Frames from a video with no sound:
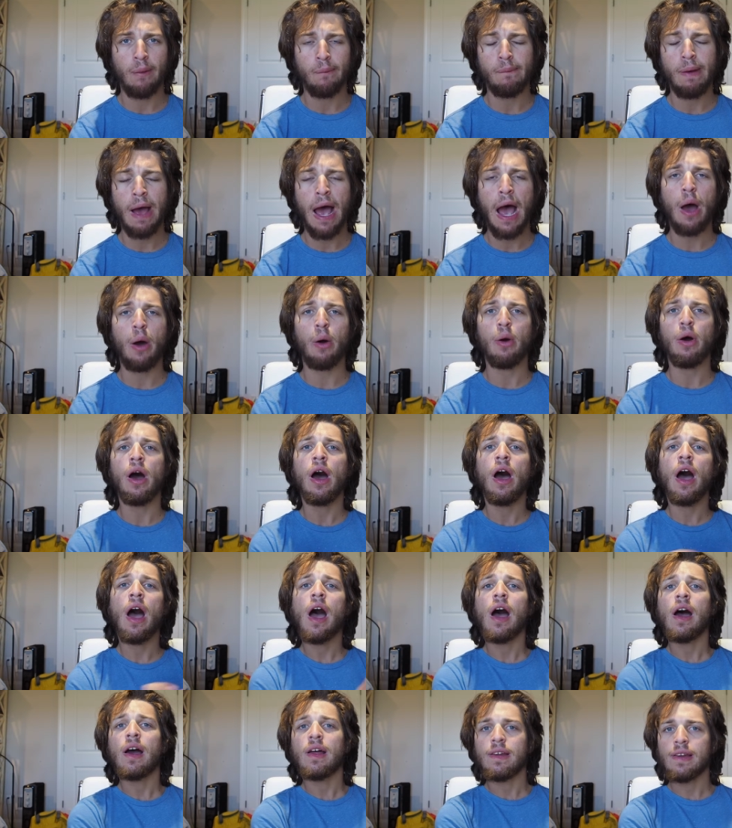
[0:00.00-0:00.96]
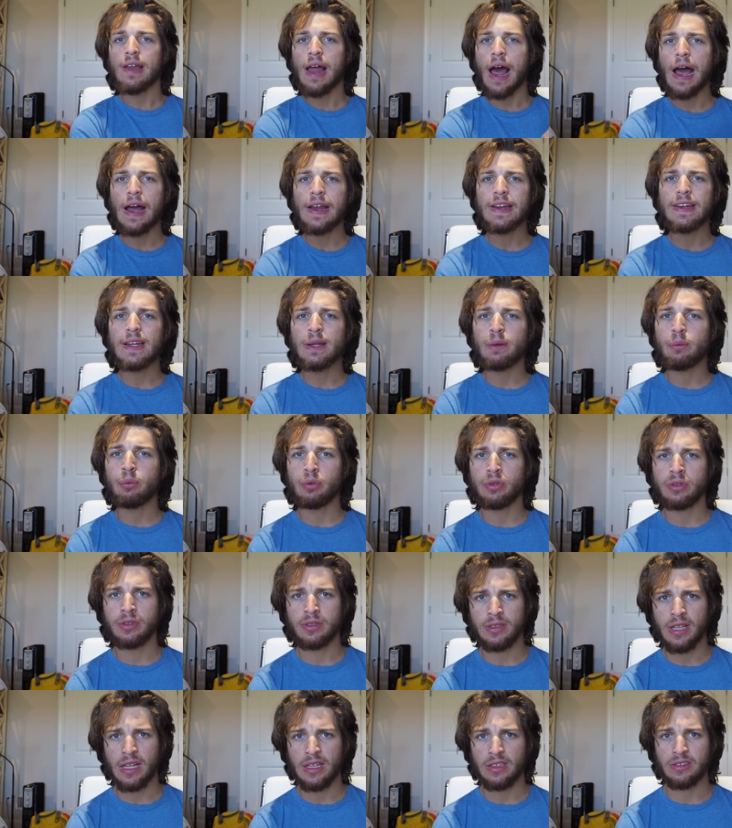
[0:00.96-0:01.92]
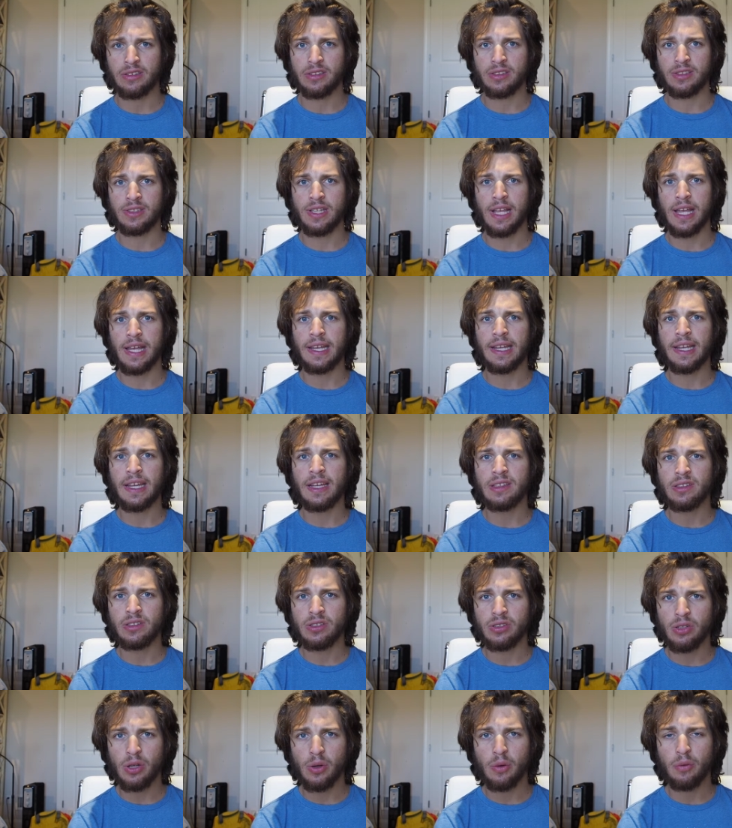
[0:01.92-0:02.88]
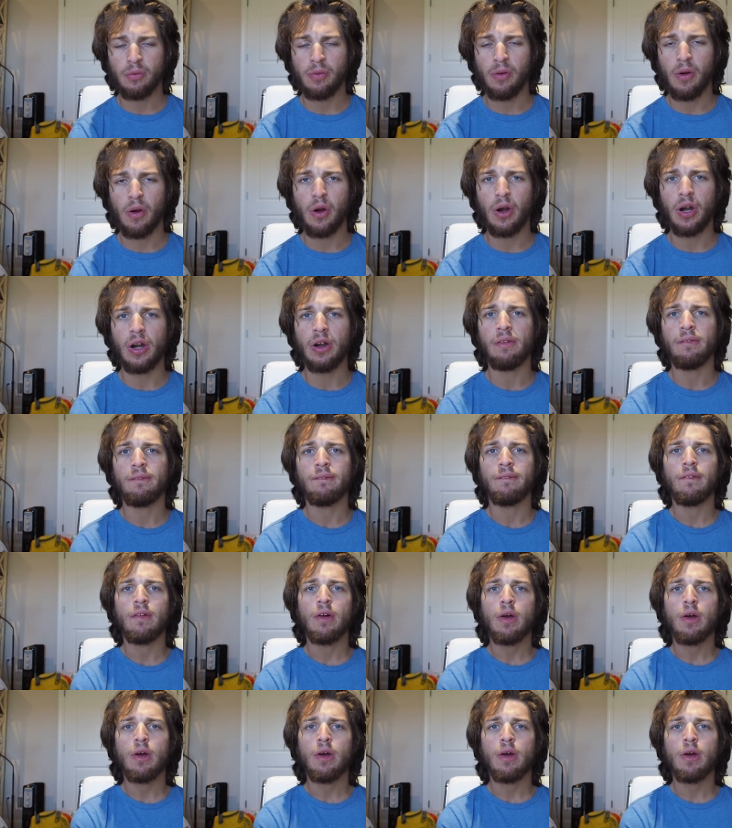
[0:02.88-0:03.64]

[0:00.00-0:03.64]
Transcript: about ninety percent staking so far,